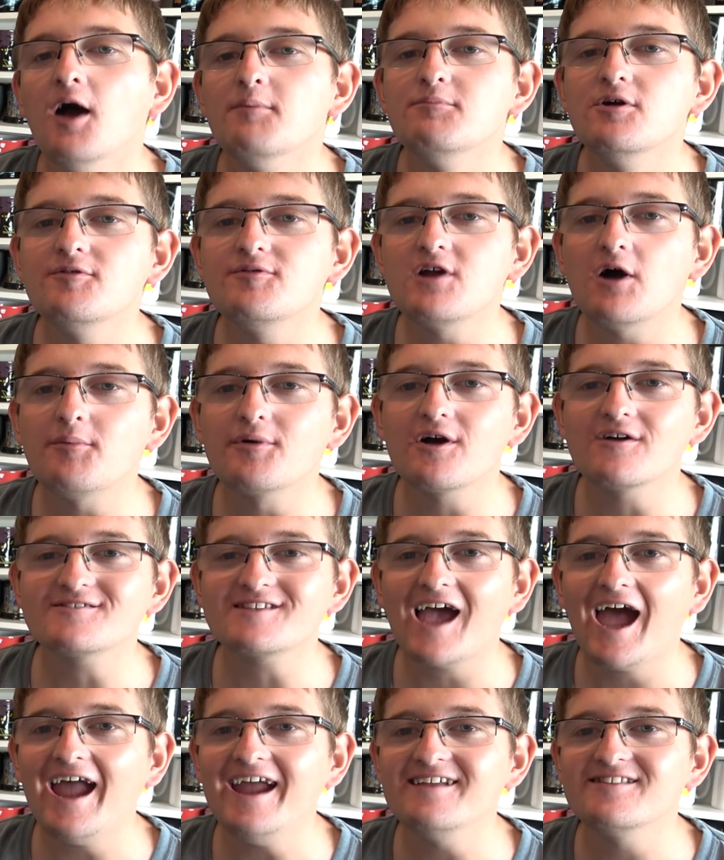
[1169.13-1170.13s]
Moving on, we've
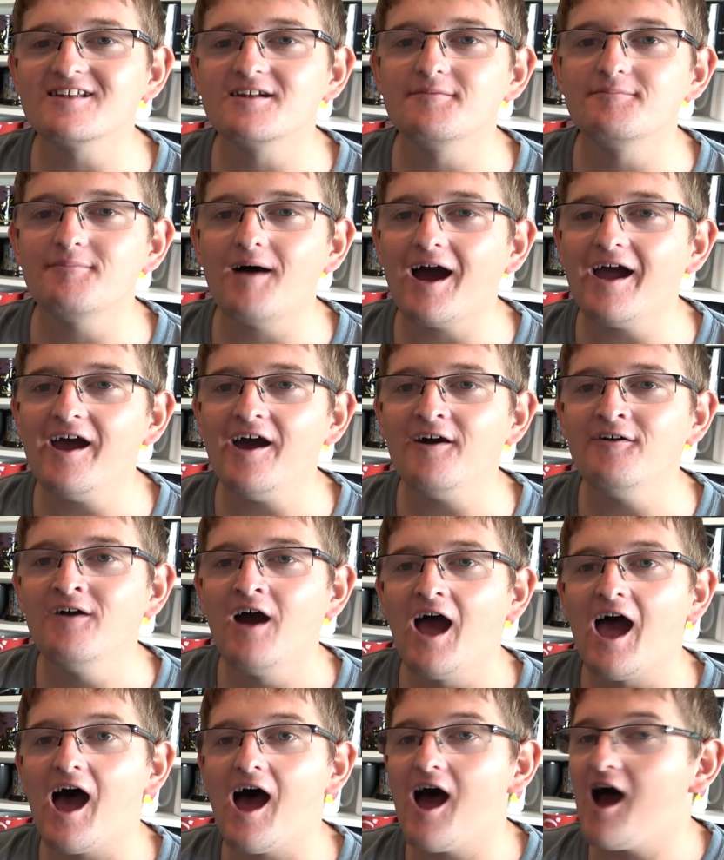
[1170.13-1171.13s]
got Aidan and Mayo
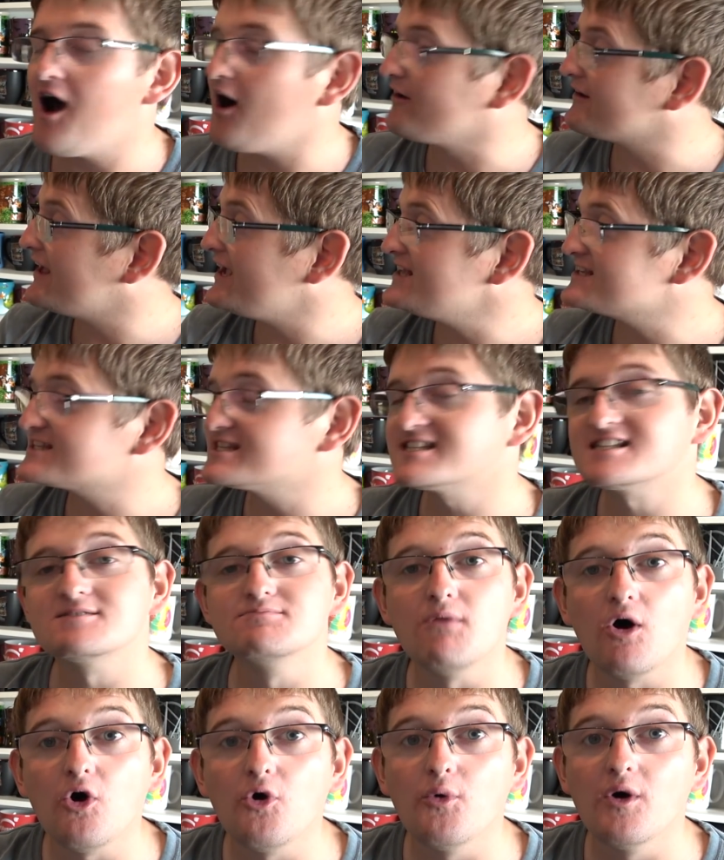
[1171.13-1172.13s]
on It's a
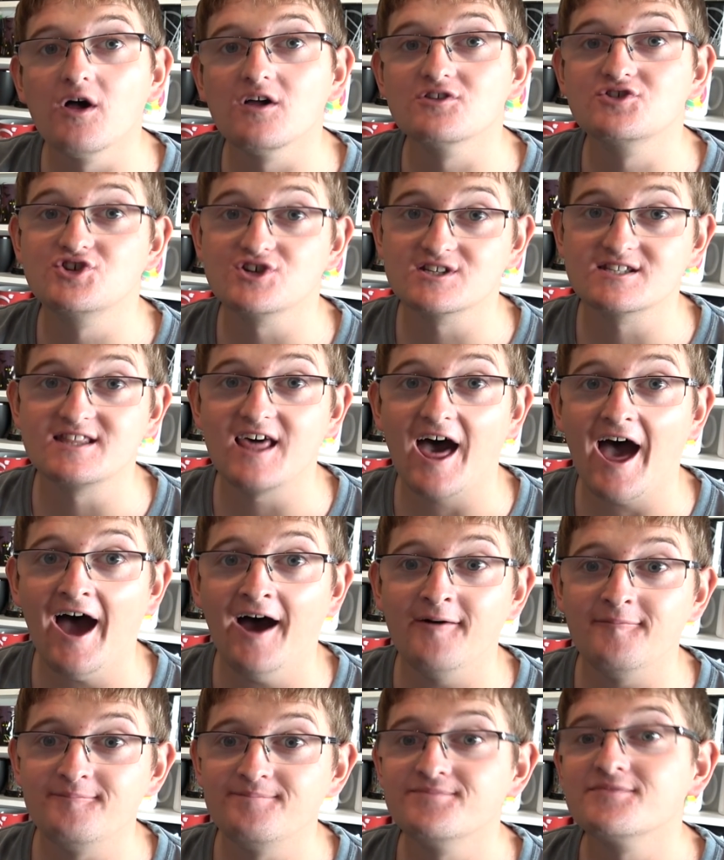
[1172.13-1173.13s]
Small World just
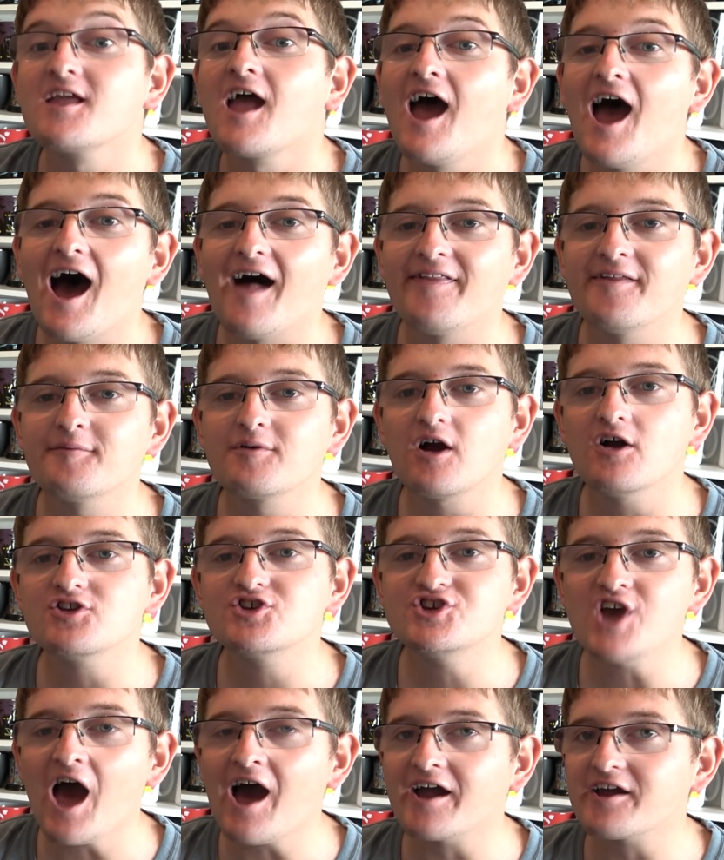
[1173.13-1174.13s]
there. And then we've got
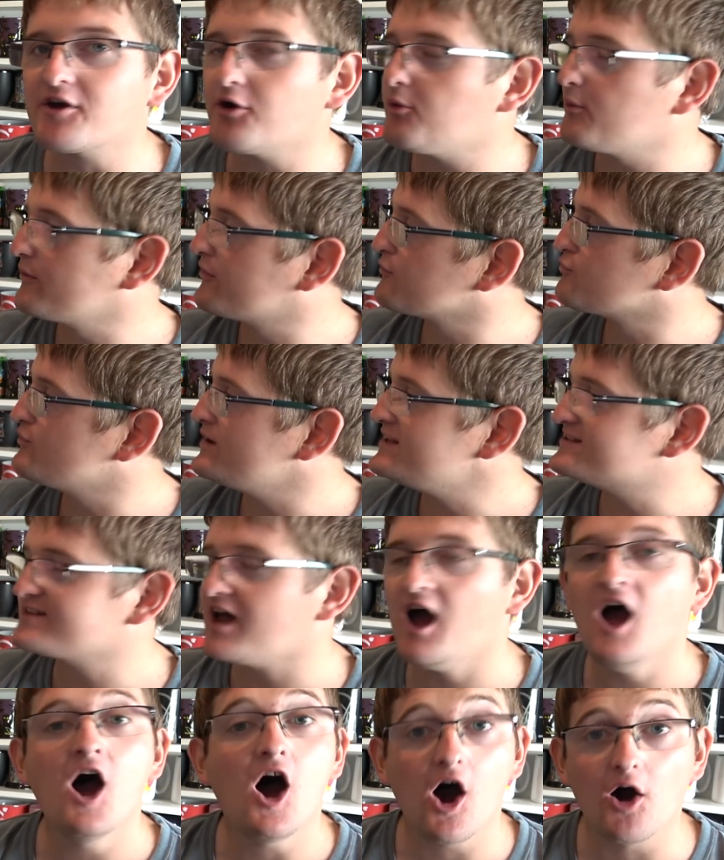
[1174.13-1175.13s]
Jack with a
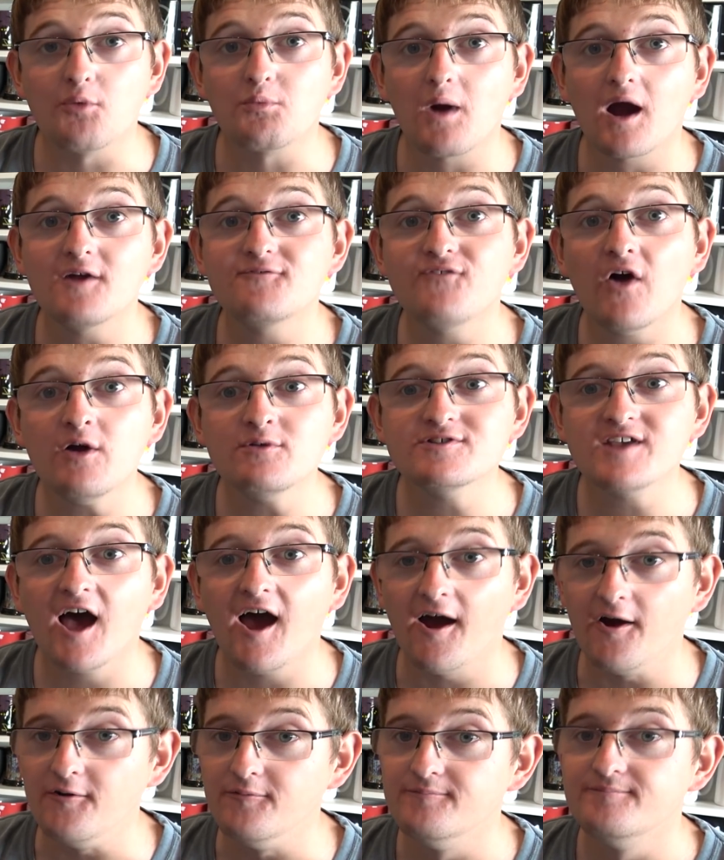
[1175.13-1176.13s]
Rita on ride
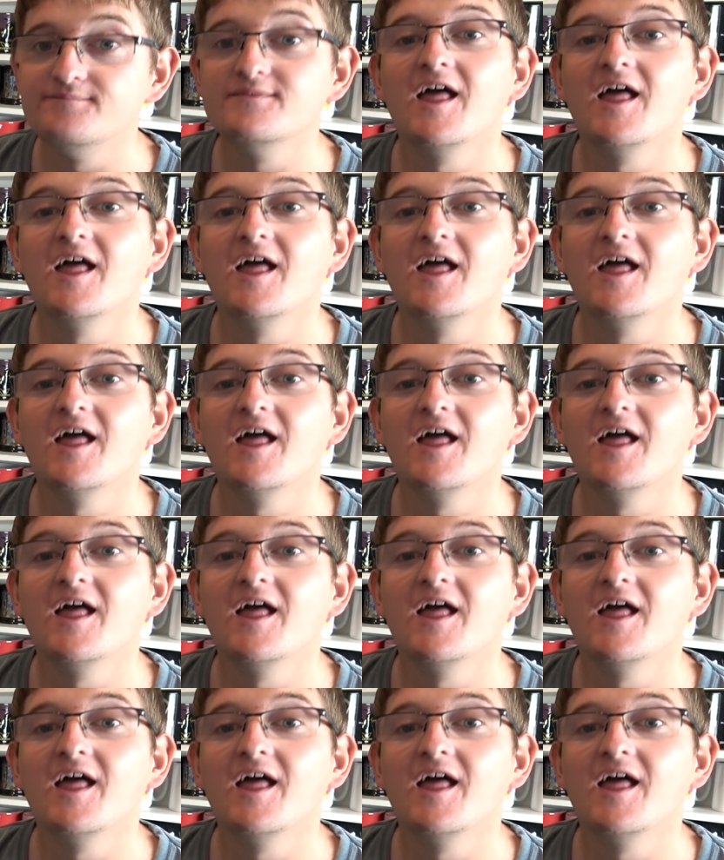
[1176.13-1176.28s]
photo.